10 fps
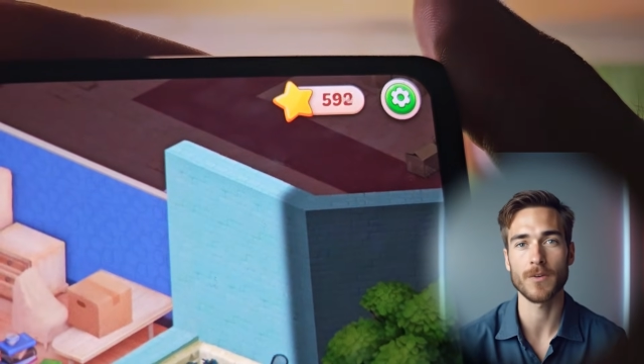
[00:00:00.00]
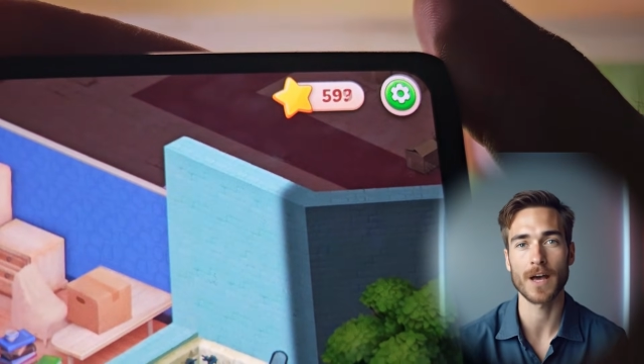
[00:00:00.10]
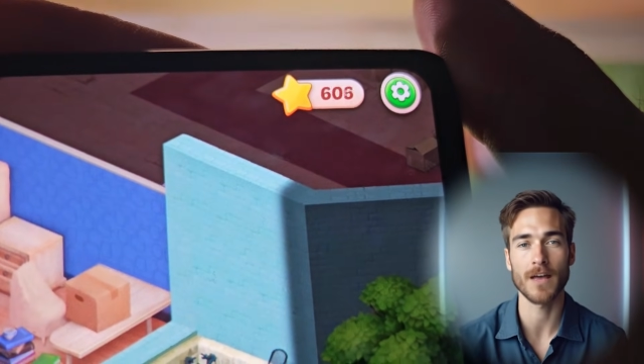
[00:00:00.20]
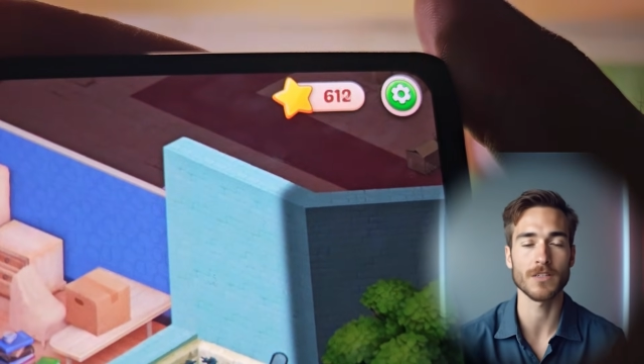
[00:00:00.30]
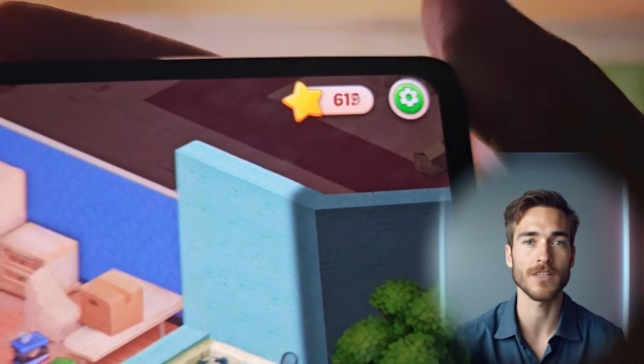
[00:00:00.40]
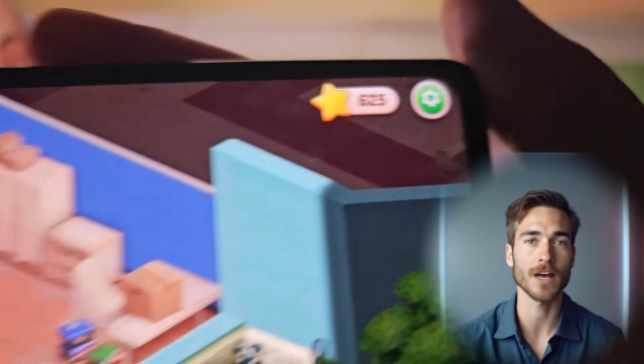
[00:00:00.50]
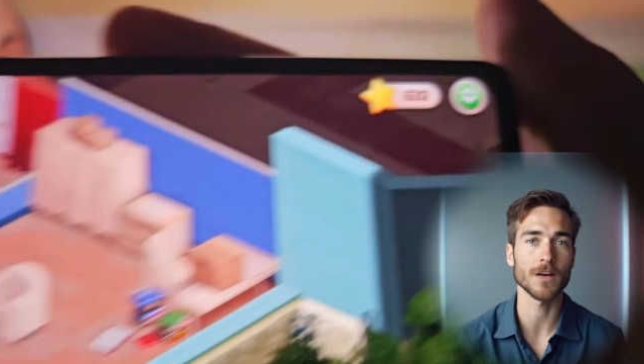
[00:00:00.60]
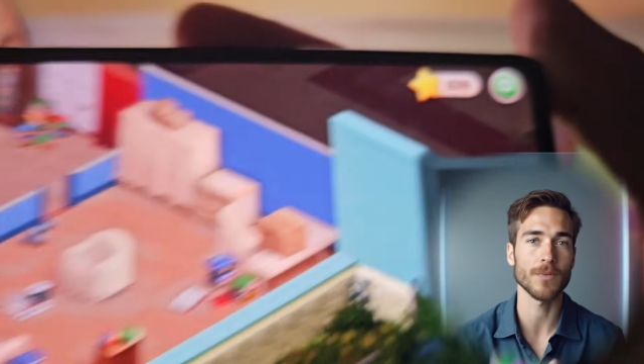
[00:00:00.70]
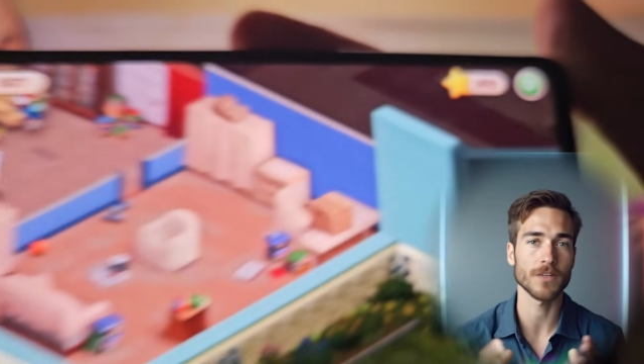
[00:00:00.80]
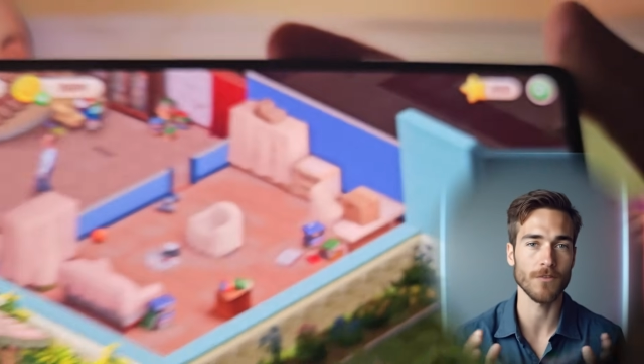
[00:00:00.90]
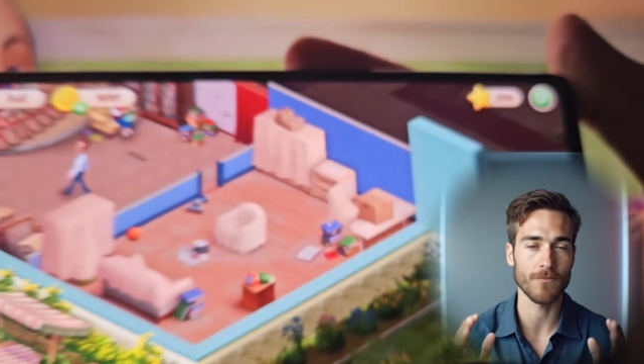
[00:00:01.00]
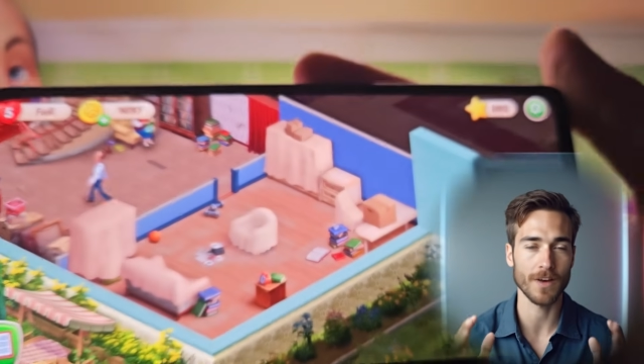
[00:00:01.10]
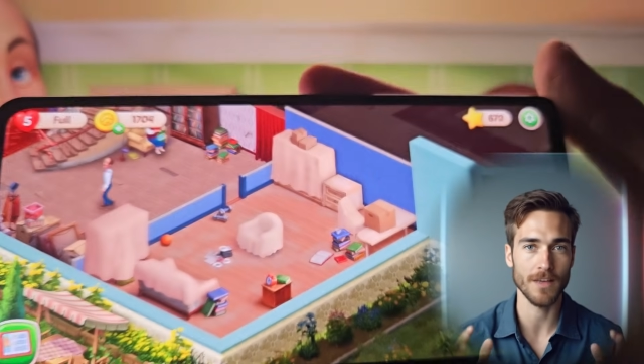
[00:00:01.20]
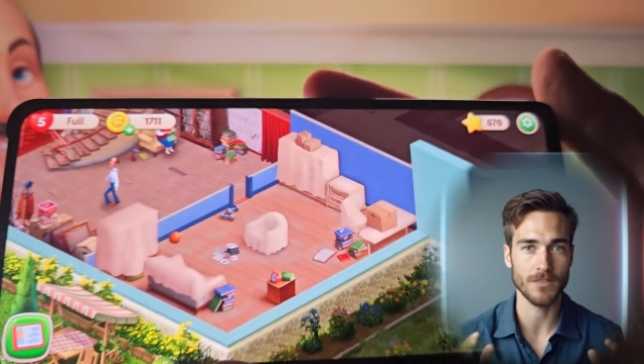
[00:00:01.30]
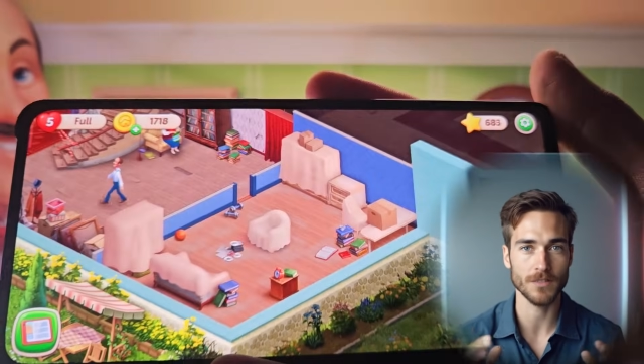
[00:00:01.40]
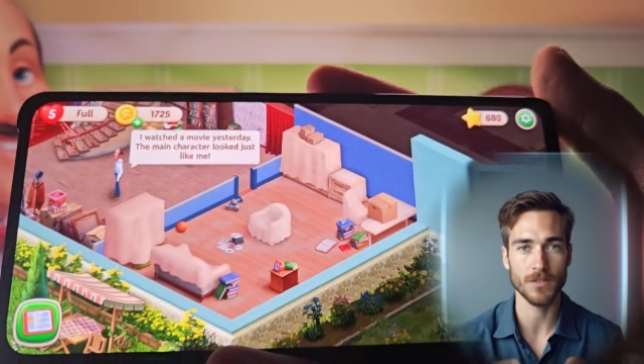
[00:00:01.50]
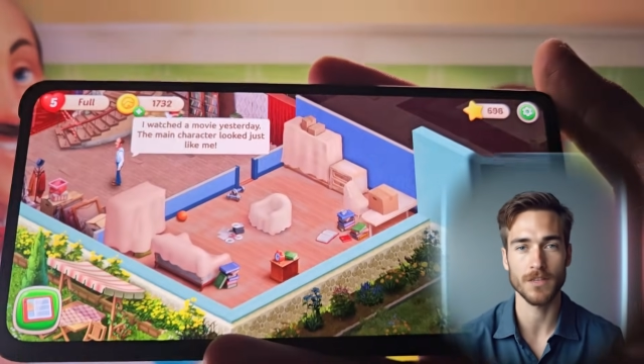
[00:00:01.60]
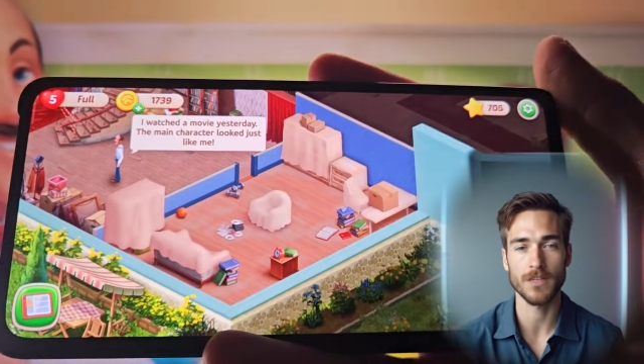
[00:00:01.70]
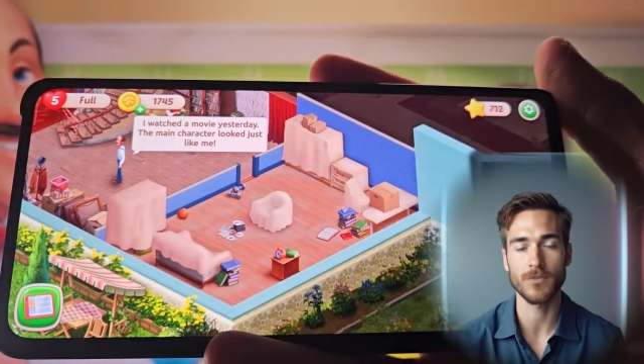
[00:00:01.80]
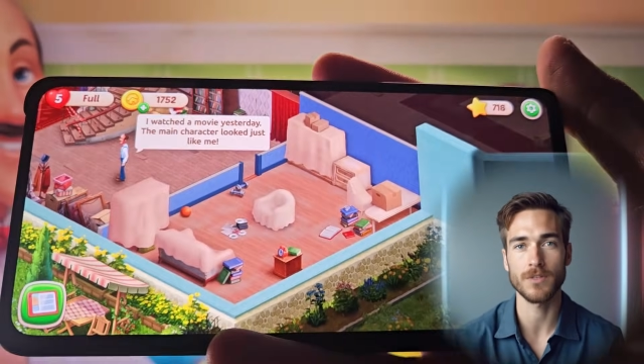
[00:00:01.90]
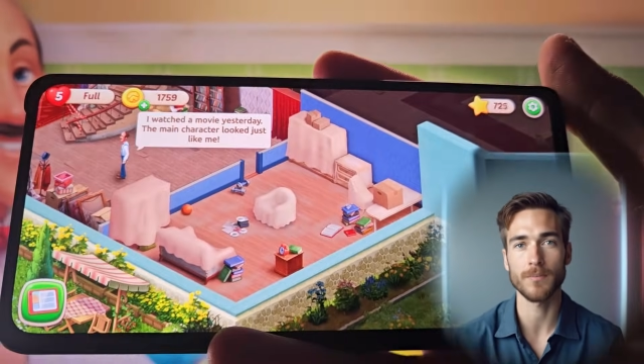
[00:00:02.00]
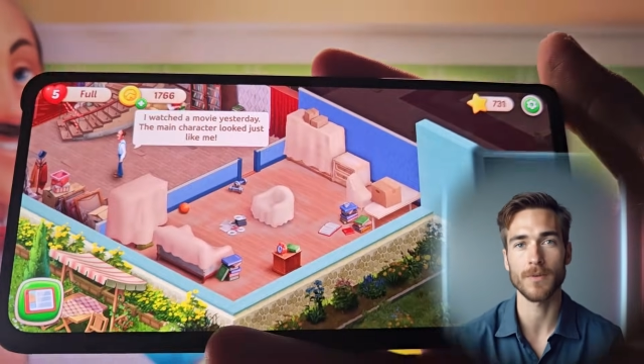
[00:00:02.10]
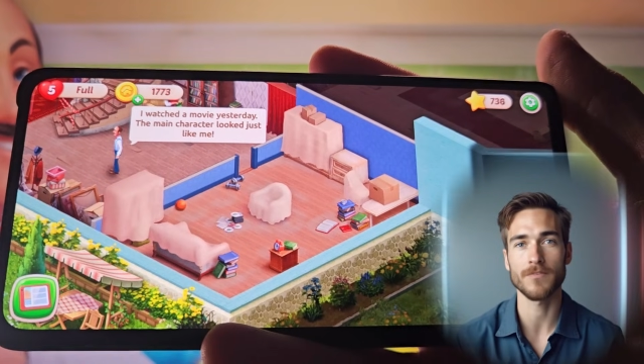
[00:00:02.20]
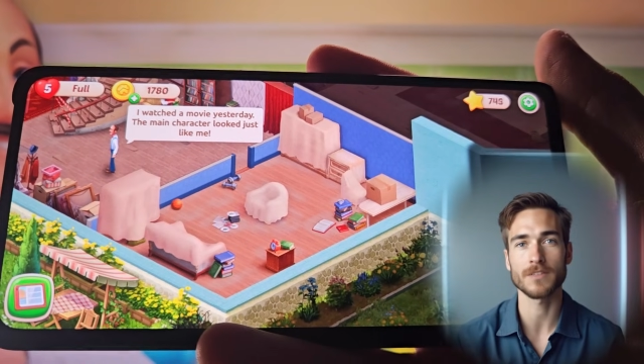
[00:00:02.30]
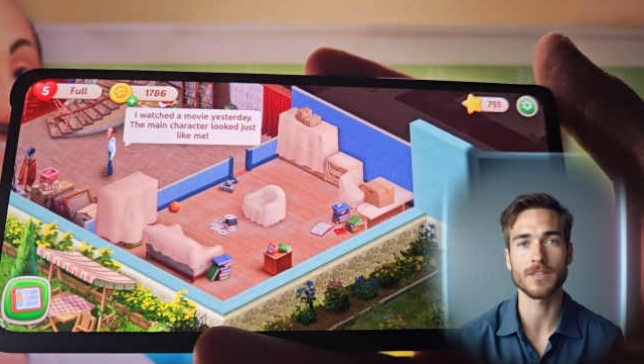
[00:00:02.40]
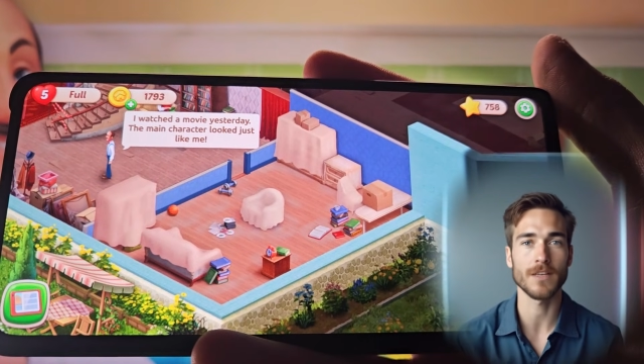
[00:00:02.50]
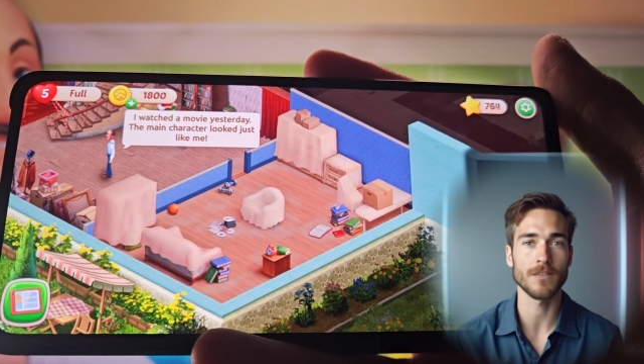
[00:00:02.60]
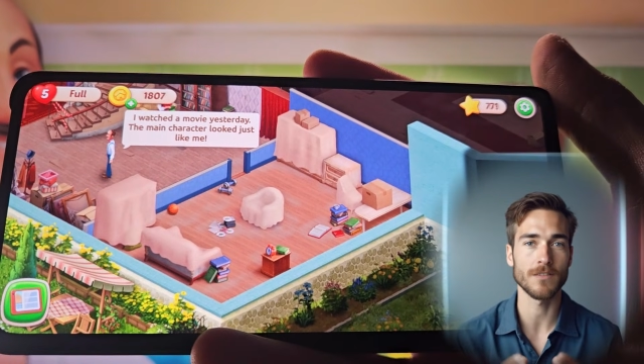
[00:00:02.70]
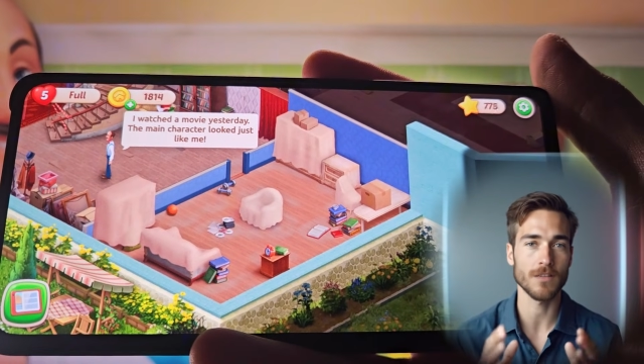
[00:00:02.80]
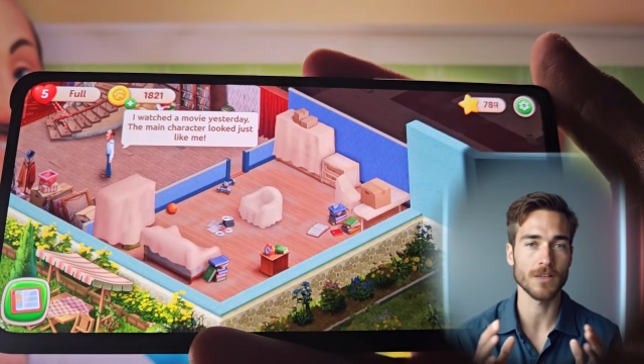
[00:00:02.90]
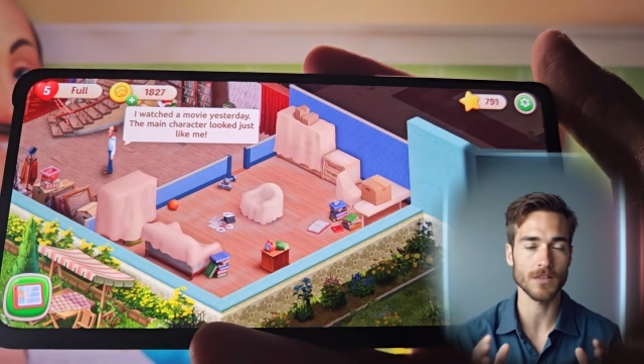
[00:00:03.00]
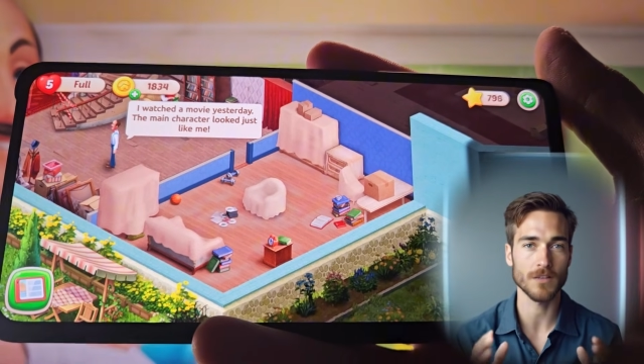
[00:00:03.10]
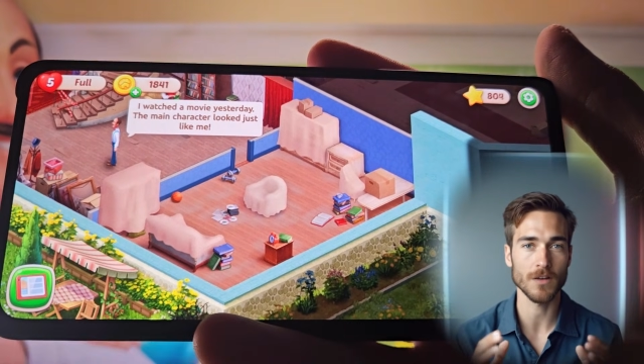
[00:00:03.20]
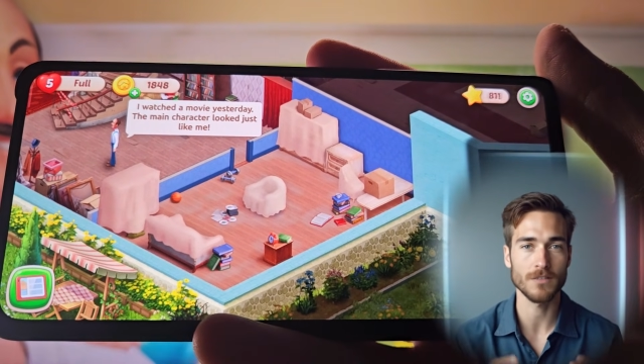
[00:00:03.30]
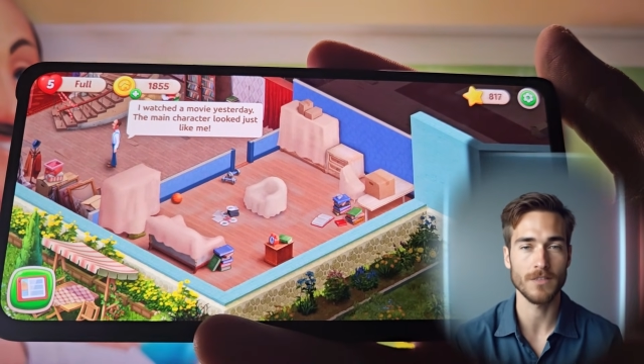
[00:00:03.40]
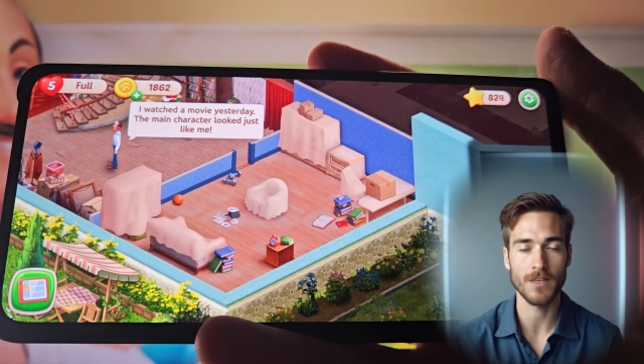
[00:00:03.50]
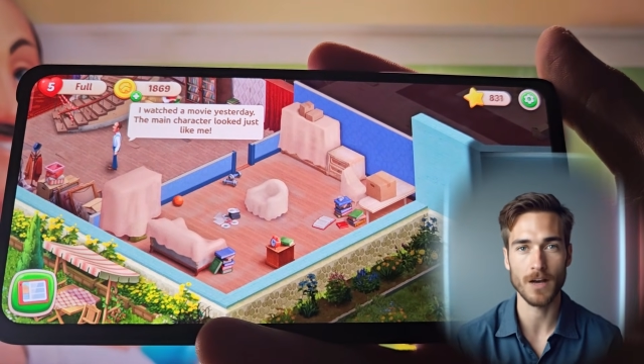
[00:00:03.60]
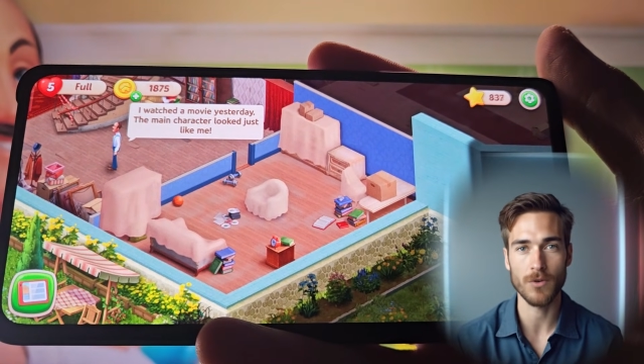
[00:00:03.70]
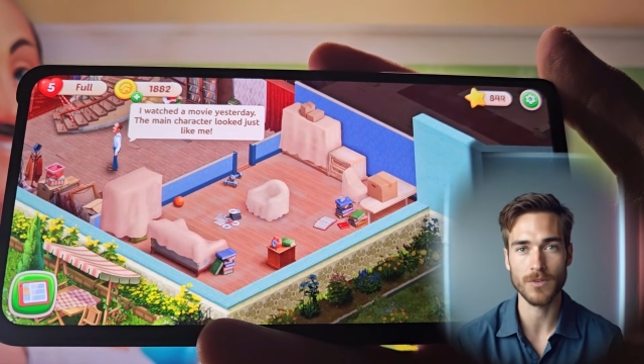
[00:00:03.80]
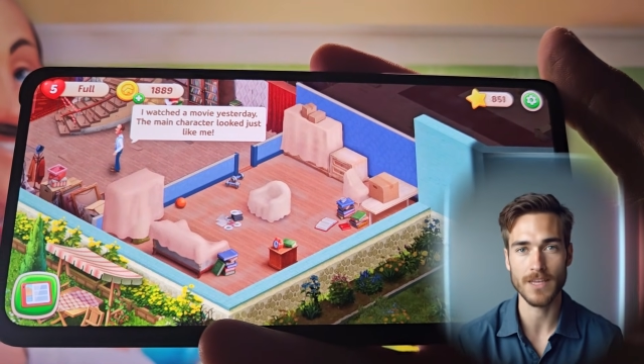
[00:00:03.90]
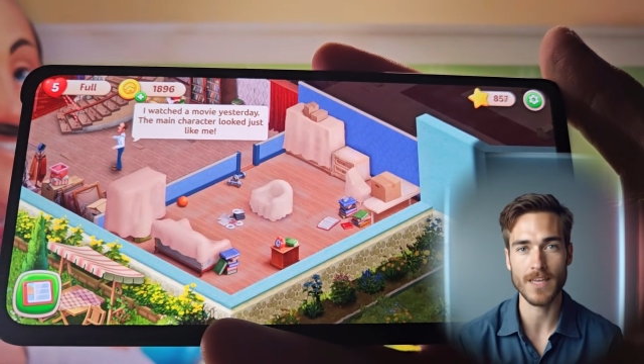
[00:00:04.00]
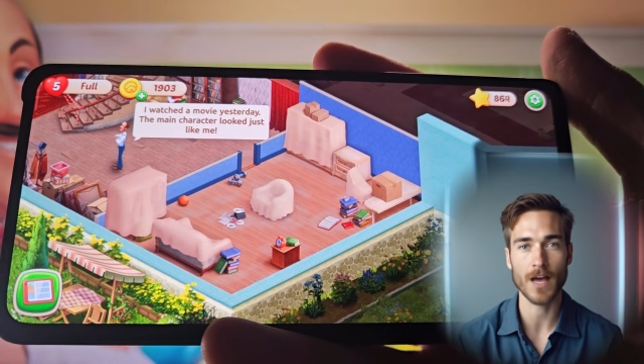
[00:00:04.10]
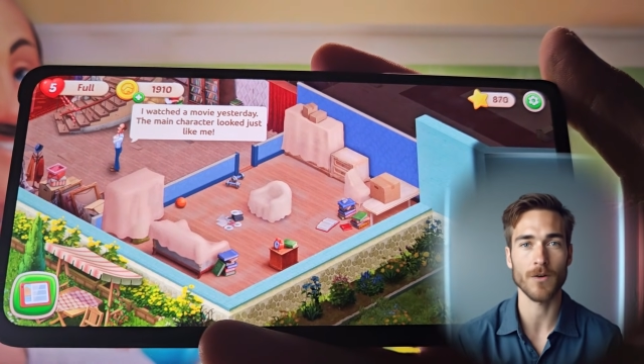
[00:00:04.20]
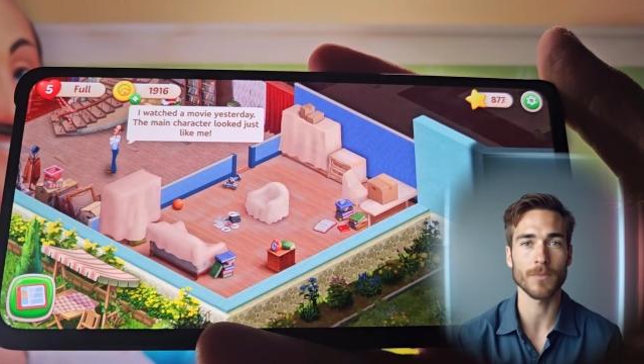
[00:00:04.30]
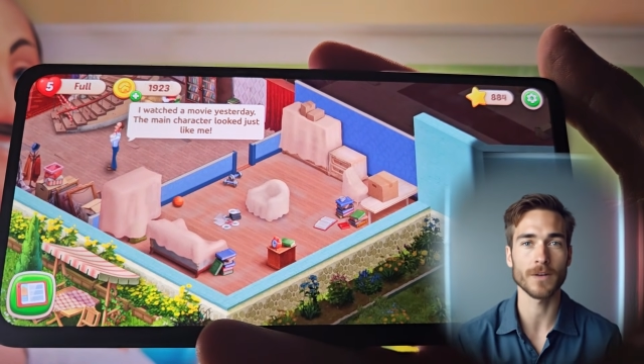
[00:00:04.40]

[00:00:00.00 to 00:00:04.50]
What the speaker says: and share it with your friends who could use a boost too. Got stuck or need help?